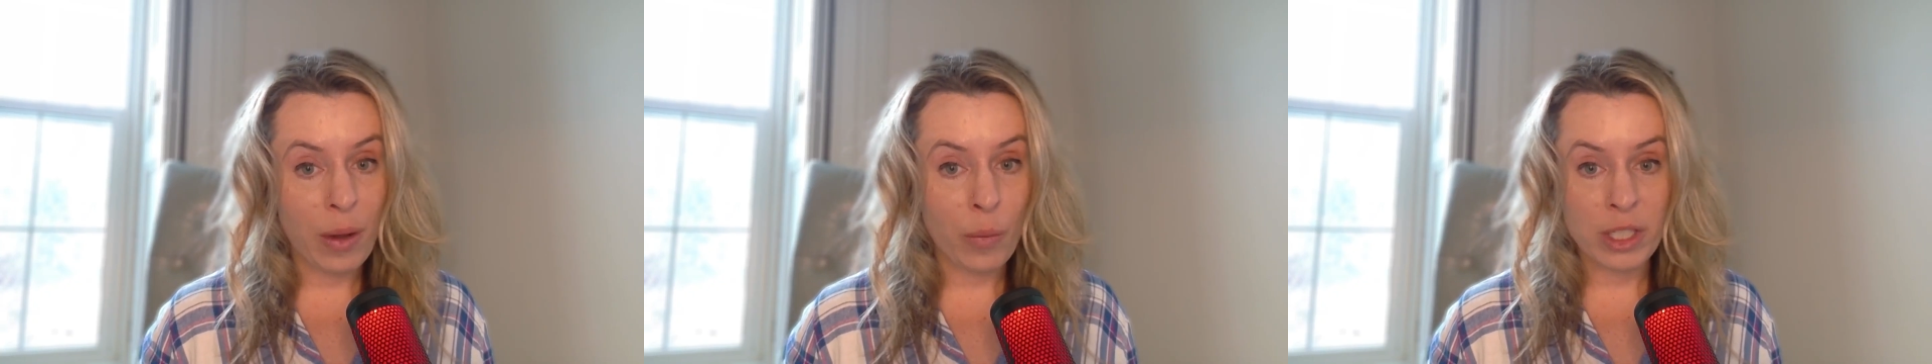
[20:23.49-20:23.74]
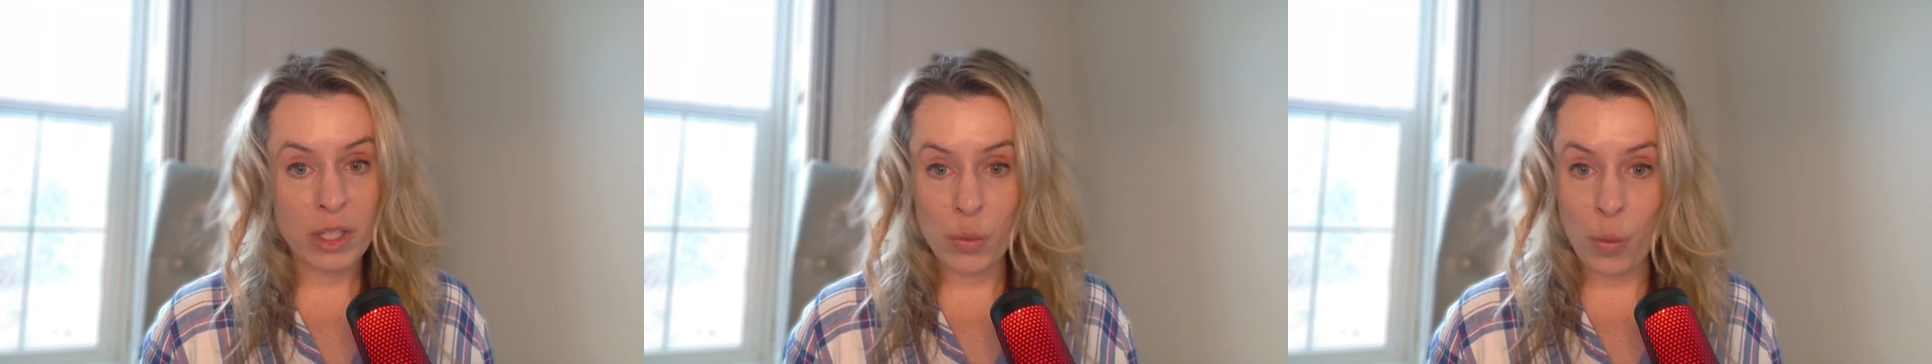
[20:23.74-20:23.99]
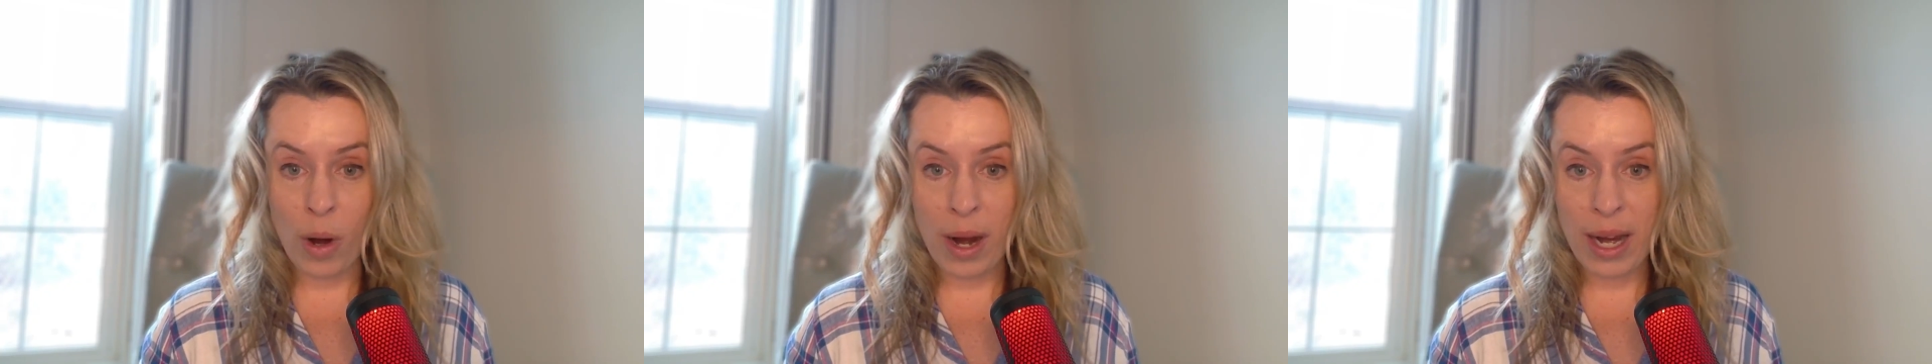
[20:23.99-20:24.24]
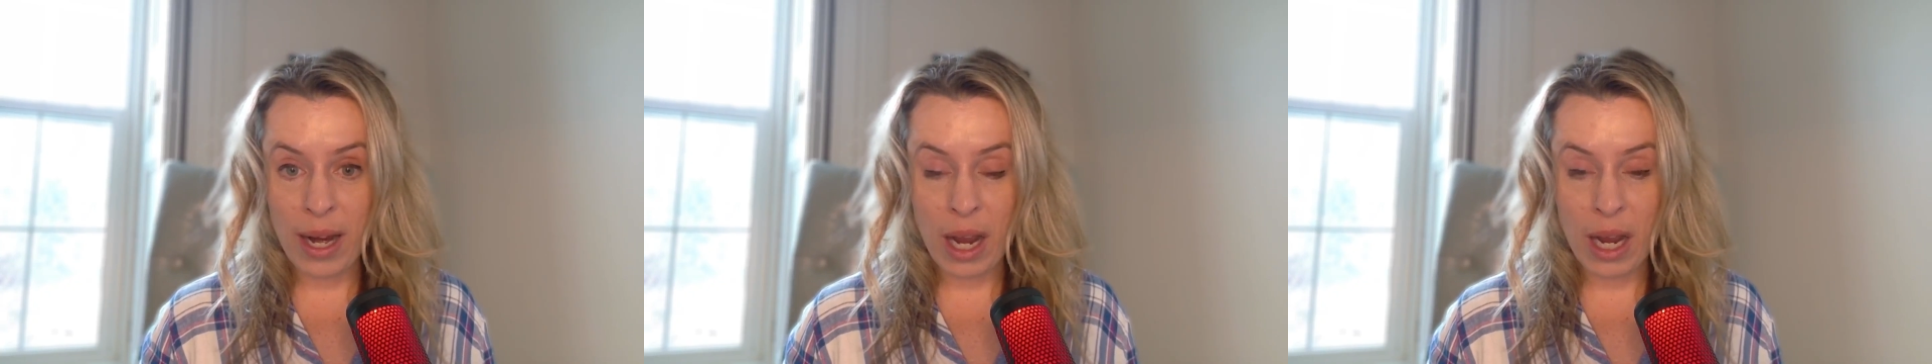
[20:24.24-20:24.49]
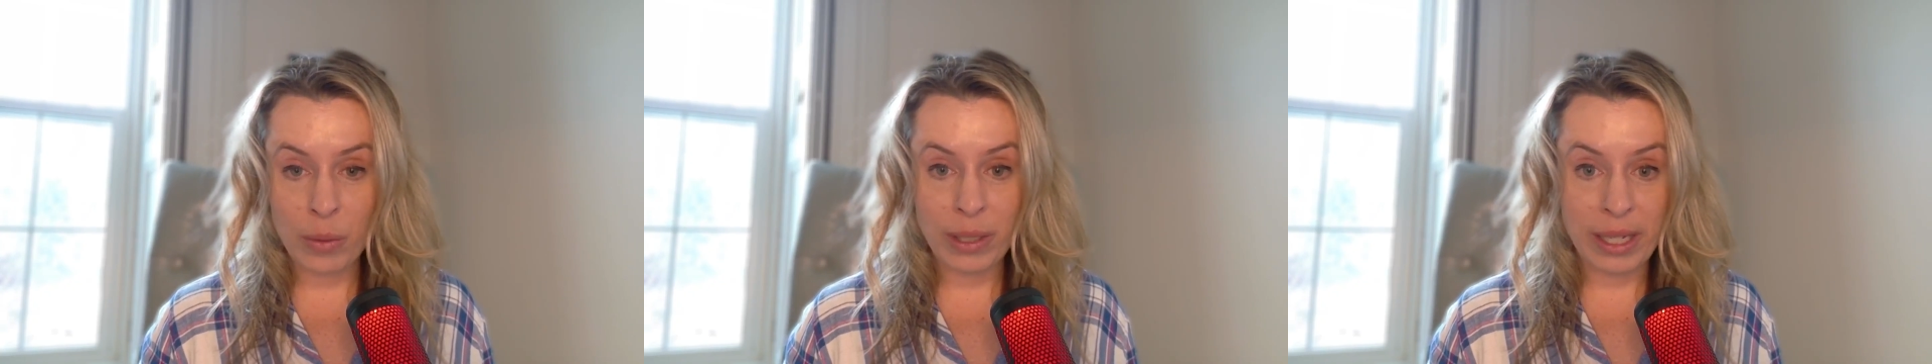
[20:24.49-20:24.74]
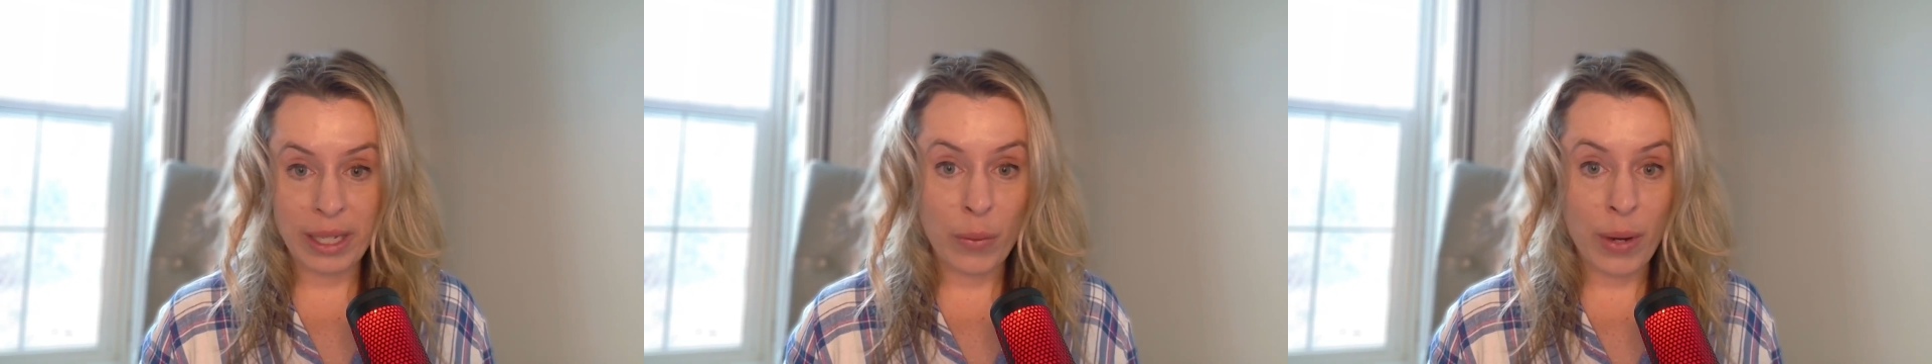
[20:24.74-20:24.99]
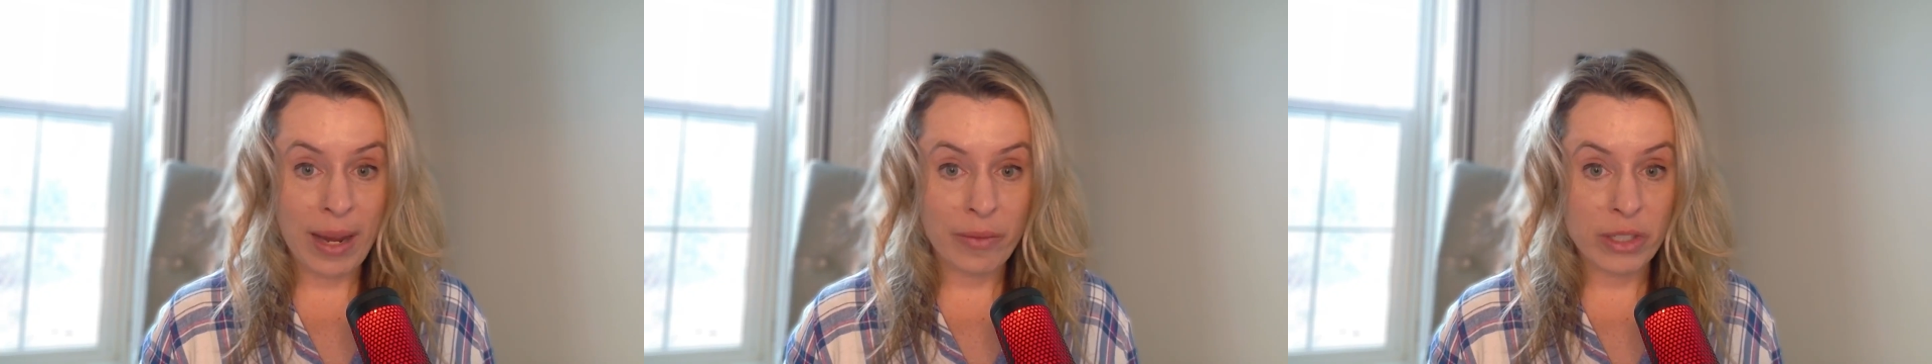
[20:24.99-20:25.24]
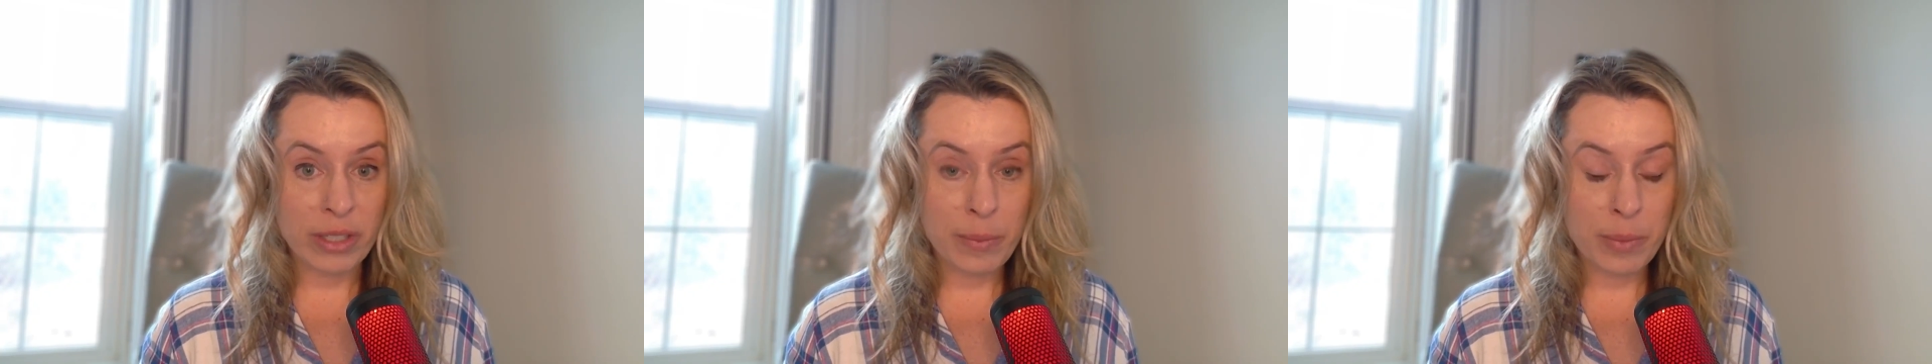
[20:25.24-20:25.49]
which is why I would like you to have a
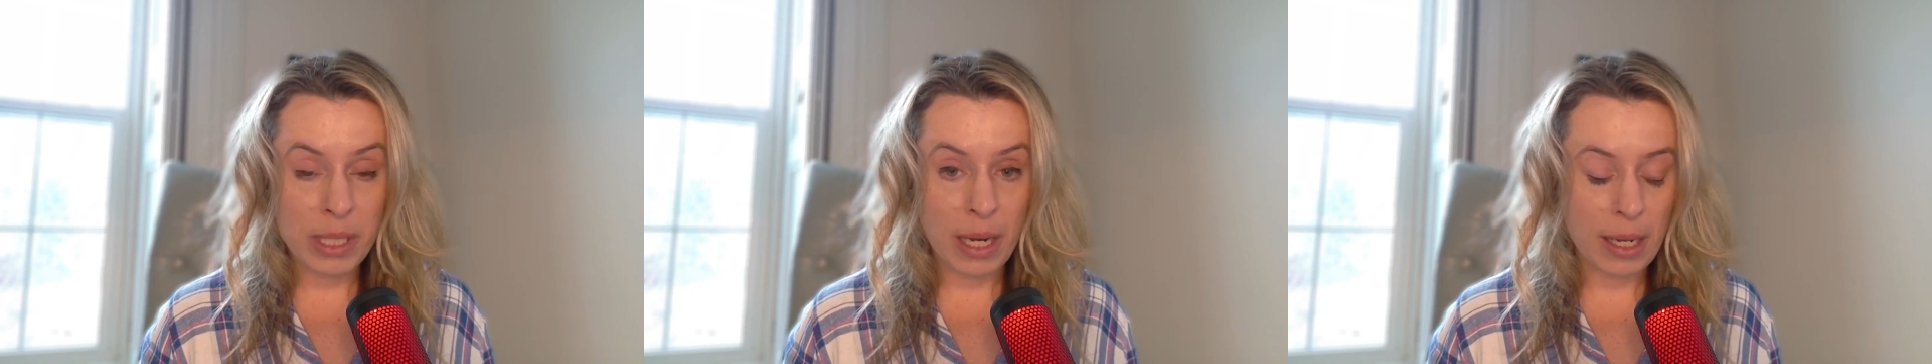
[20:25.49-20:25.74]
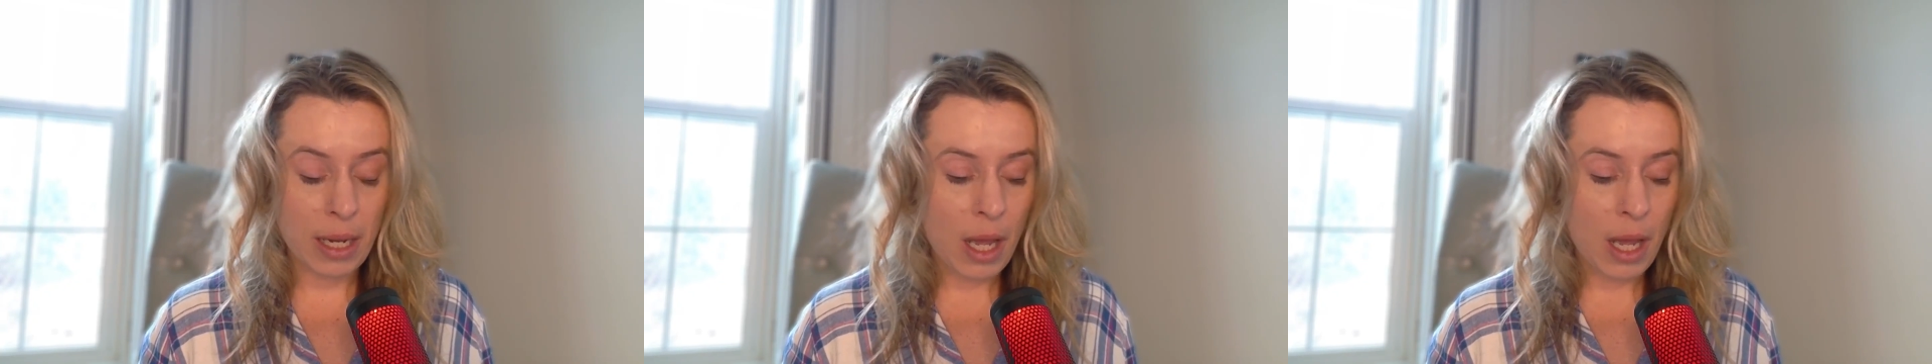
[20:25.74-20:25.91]
sleep study.